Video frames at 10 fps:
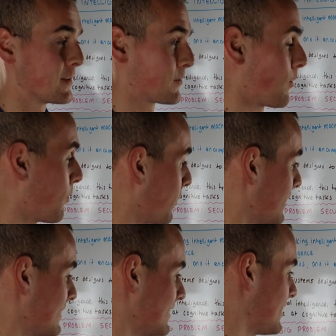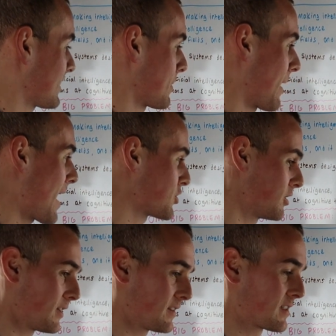So just
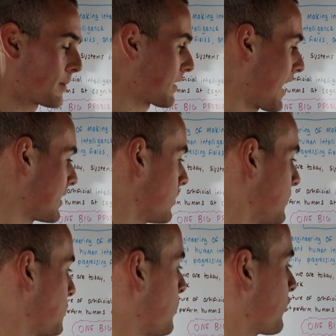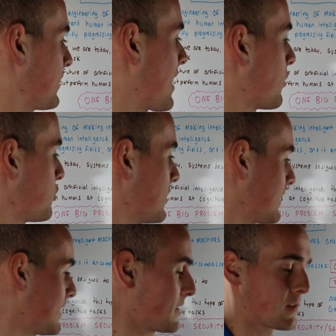imagining some kind of super
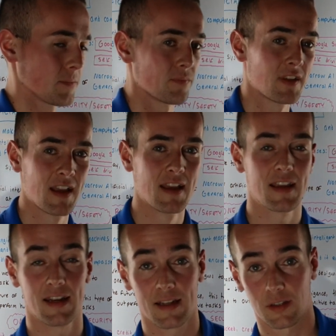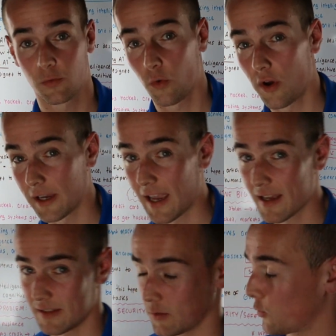intelligent system getting into the wrong
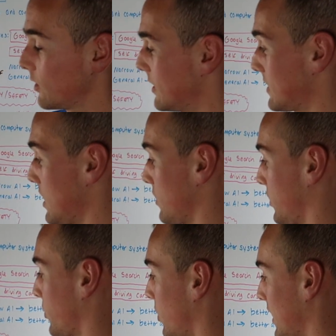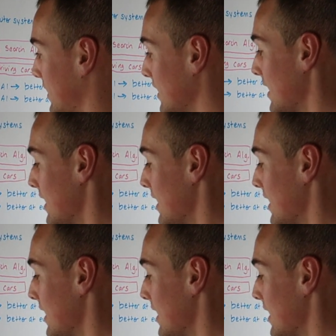hands is really a scary thought.